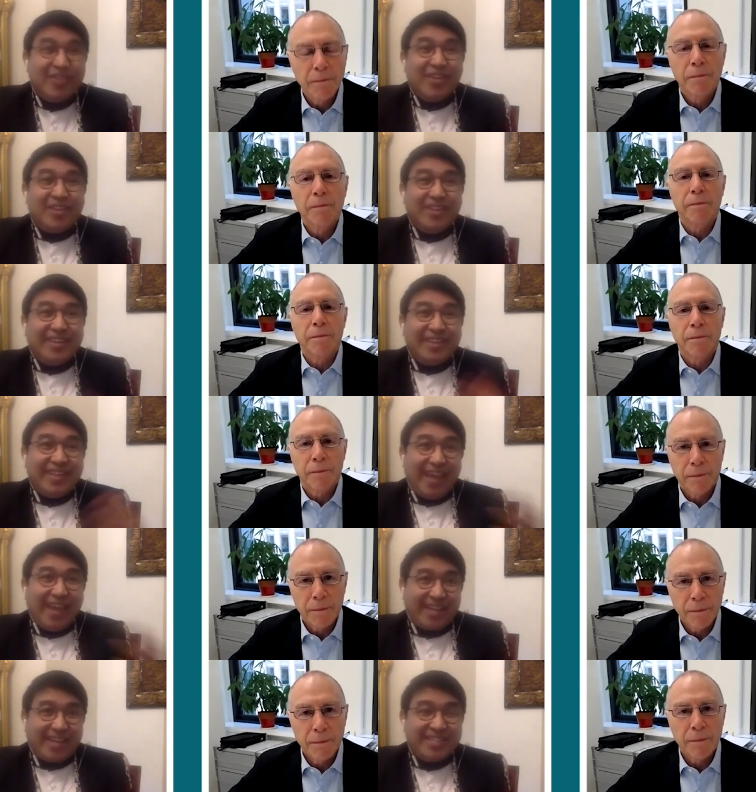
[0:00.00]
Speaker 1: that they can
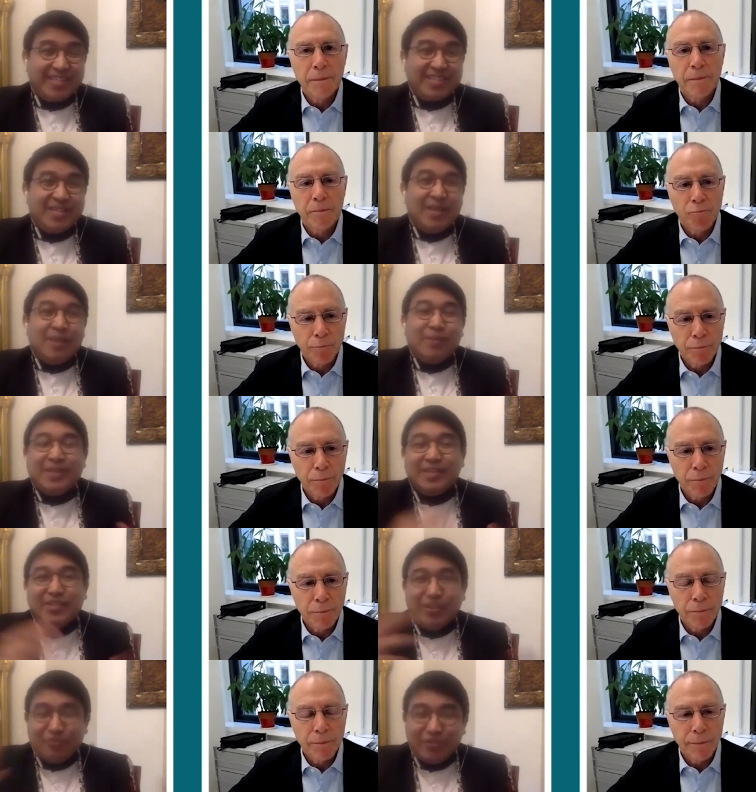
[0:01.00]
access. But the
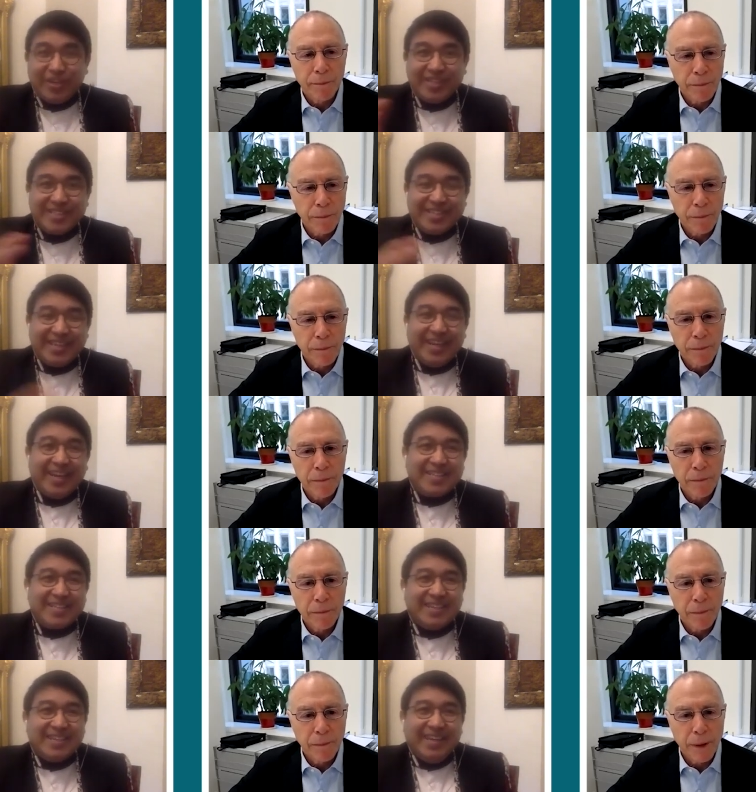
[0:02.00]
difference
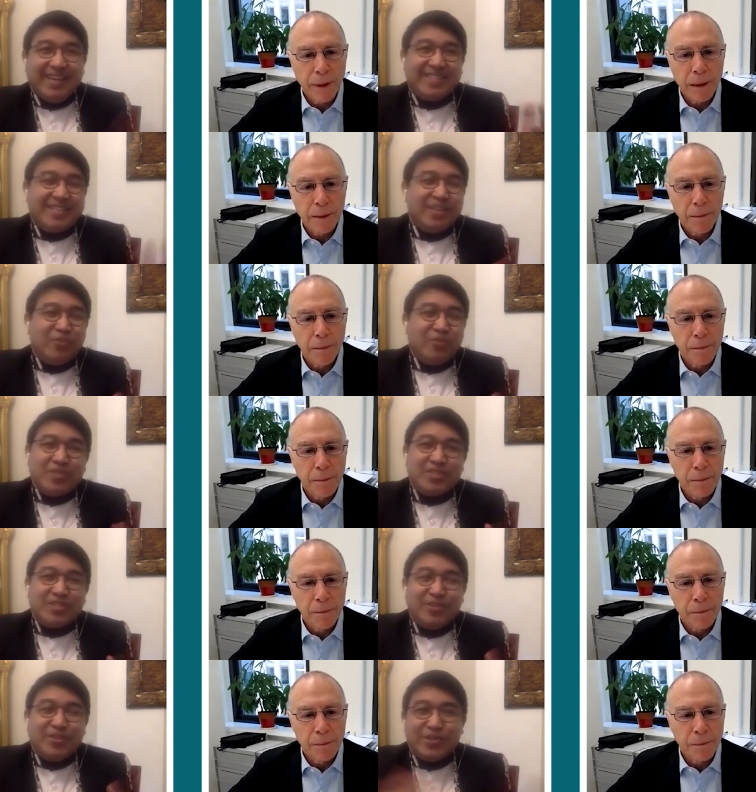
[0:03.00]
is, instead of
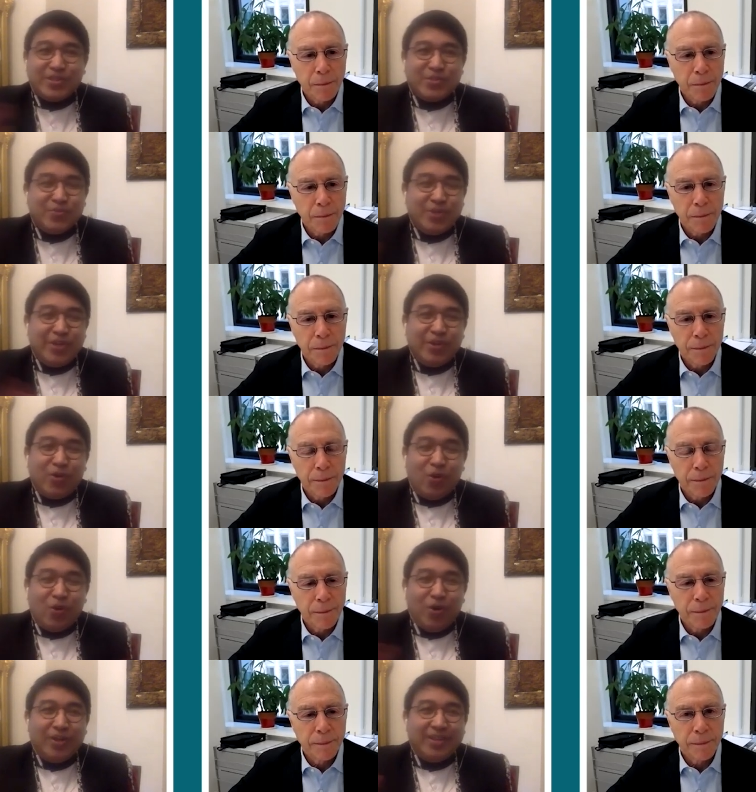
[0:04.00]
just the nurses reading
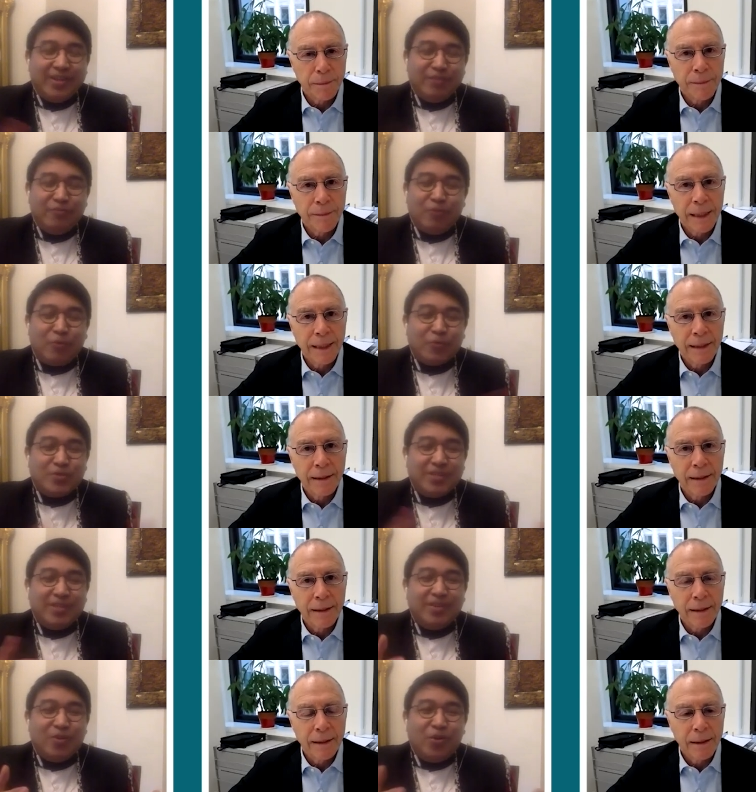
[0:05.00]
on and
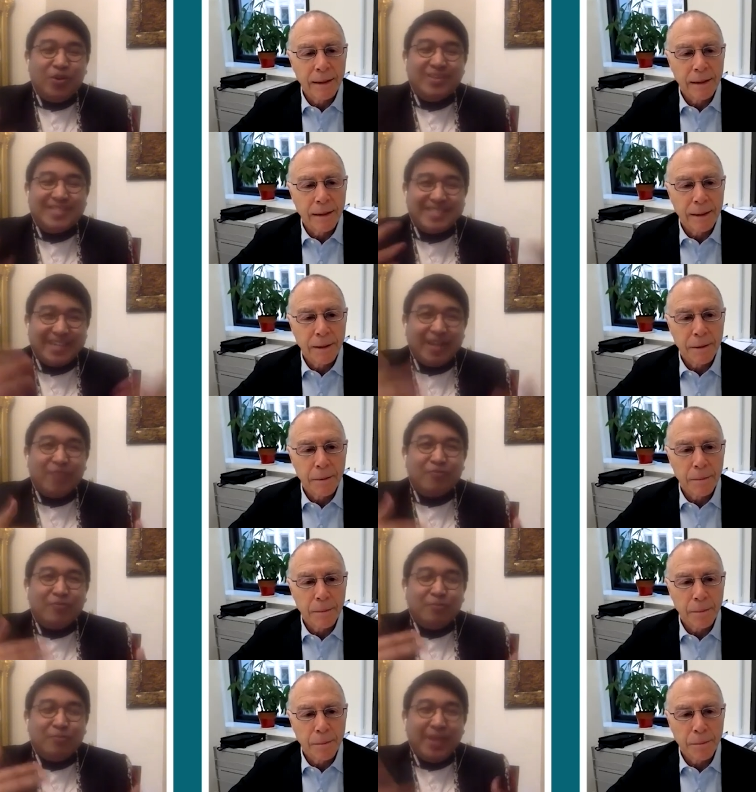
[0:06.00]
focusing on
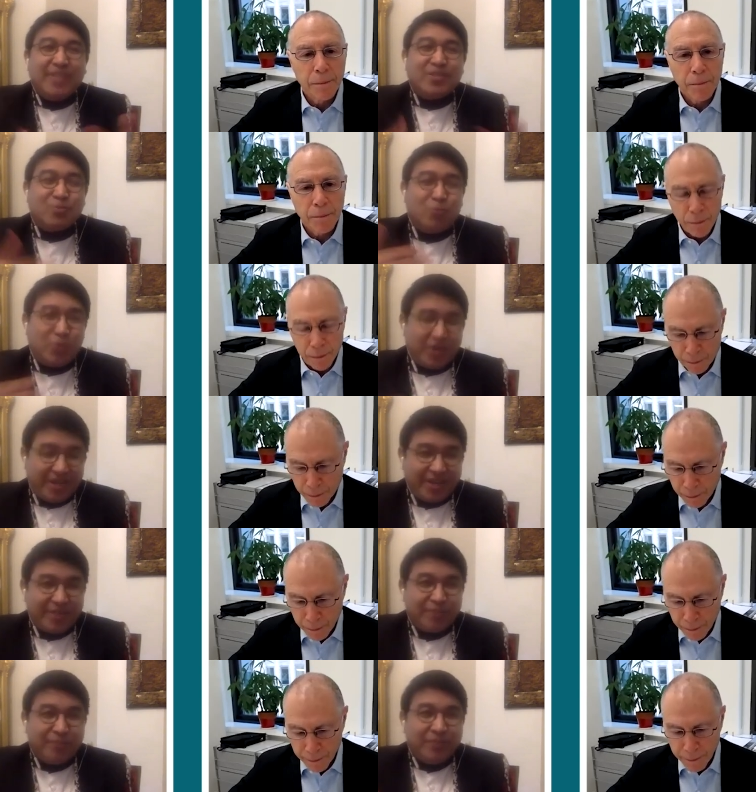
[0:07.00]
self-paced
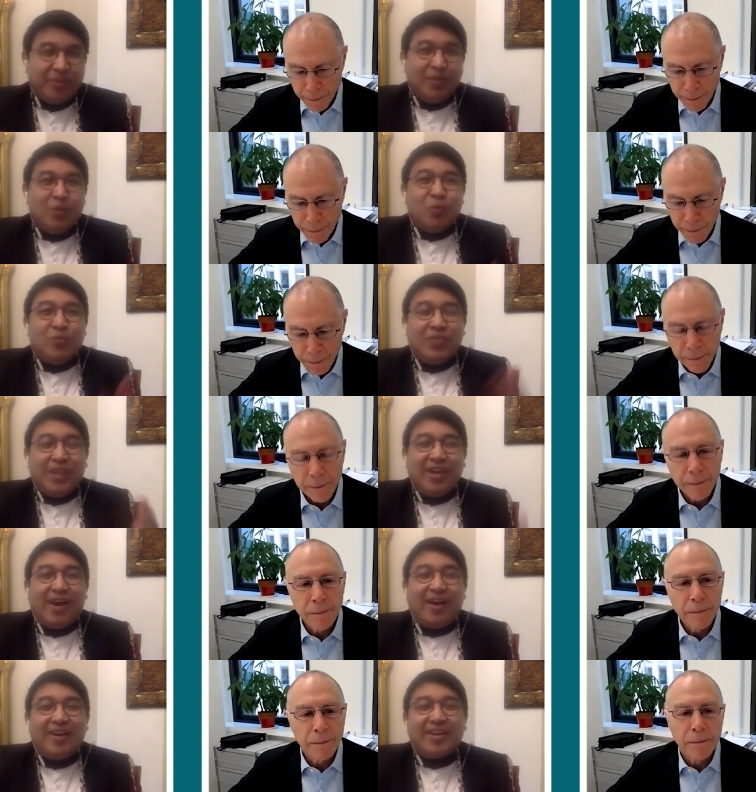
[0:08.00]
work,
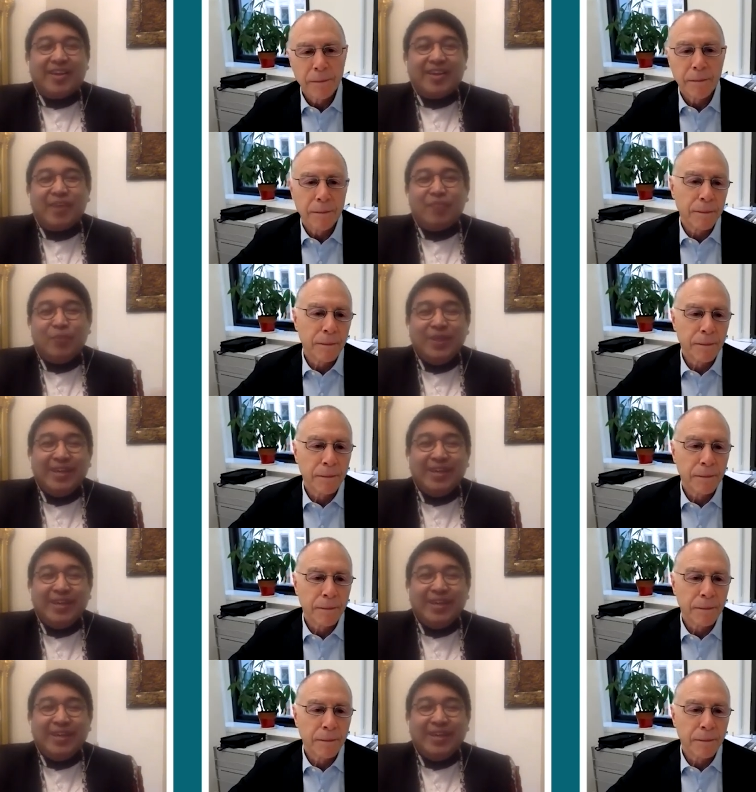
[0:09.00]
they are carefully